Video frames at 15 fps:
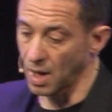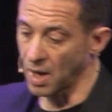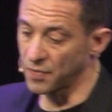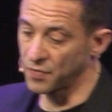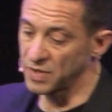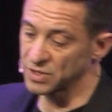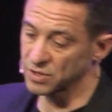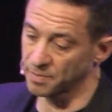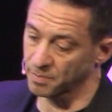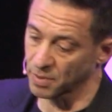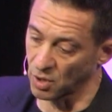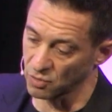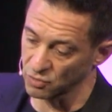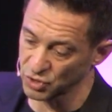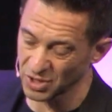And this
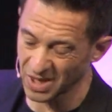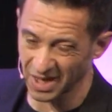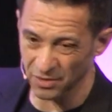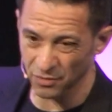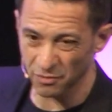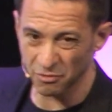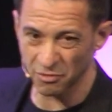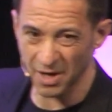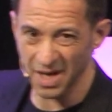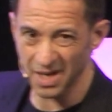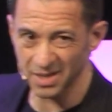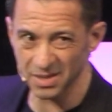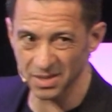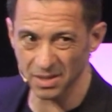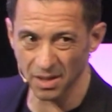approach kind of
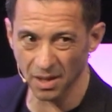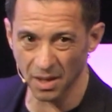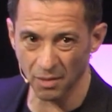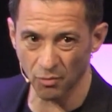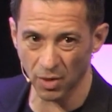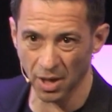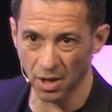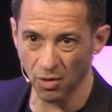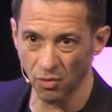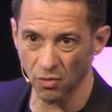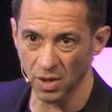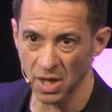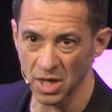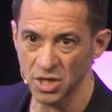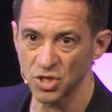creates what I
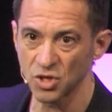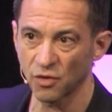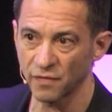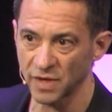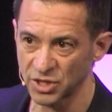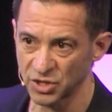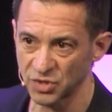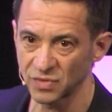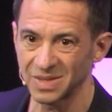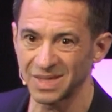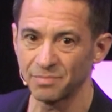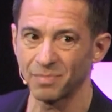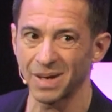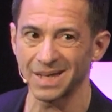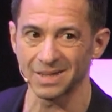call innovation
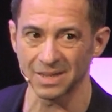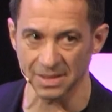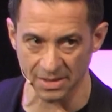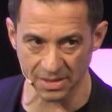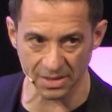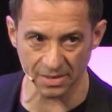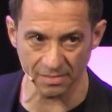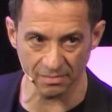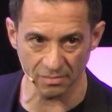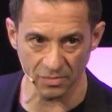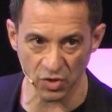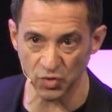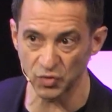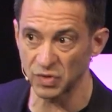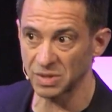dependence.
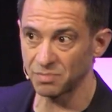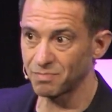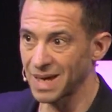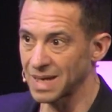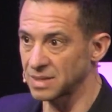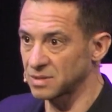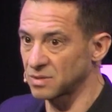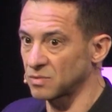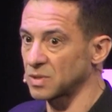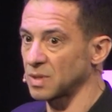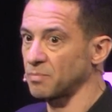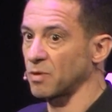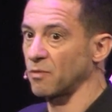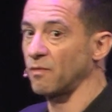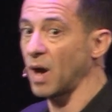You depend on the
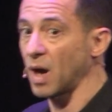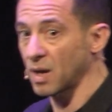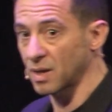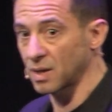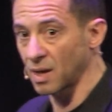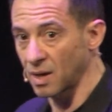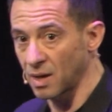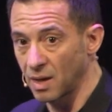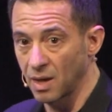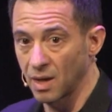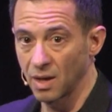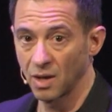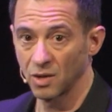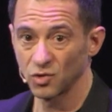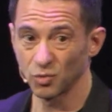provider
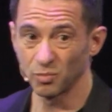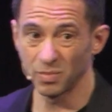to